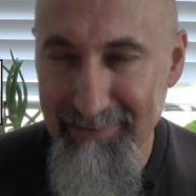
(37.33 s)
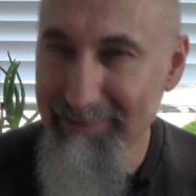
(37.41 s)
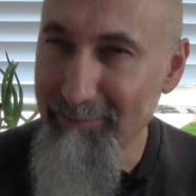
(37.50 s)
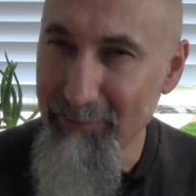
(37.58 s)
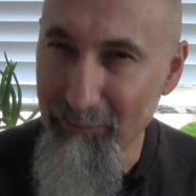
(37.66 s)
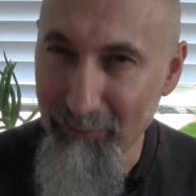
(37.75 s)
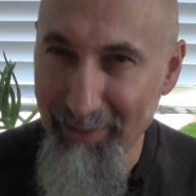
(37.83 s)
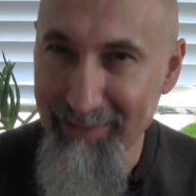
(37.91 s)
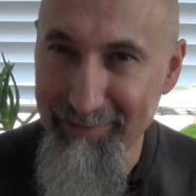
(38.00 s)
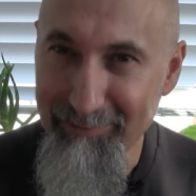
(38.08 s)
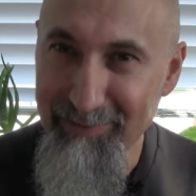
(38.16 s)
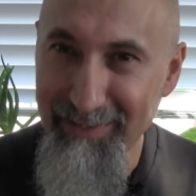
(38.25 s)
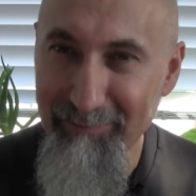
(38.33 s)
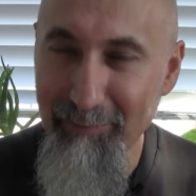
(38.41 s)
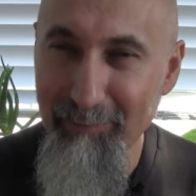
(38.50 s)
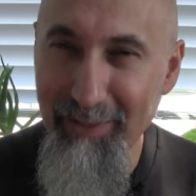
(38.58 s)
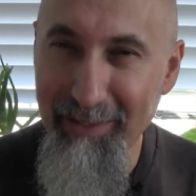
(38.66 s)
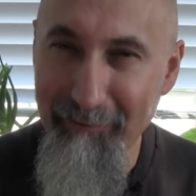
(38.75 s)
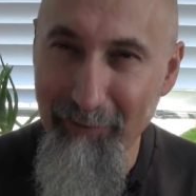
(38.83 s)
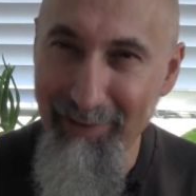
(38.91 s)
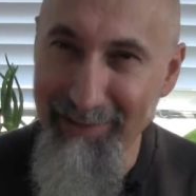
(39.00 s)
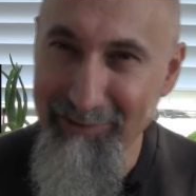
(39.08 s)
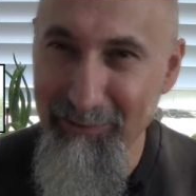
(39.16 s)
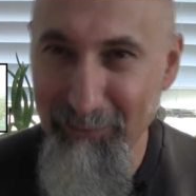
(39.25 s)
and some of the randoms that I've been buying for the
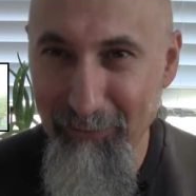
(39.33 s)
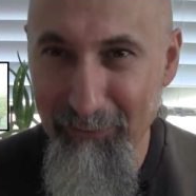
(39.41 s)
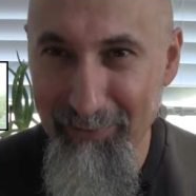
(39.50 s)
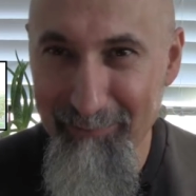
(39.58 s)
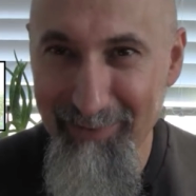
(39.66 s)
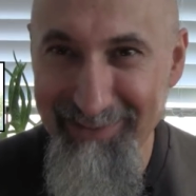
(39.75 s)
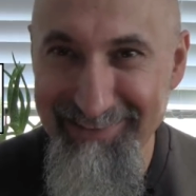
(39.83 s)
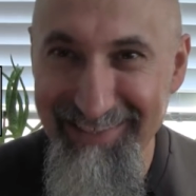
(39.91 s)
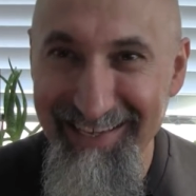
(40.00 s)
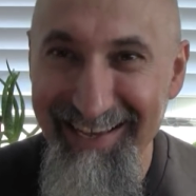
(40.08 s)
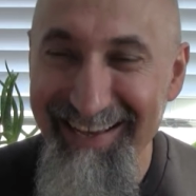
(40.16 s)
last two to three months.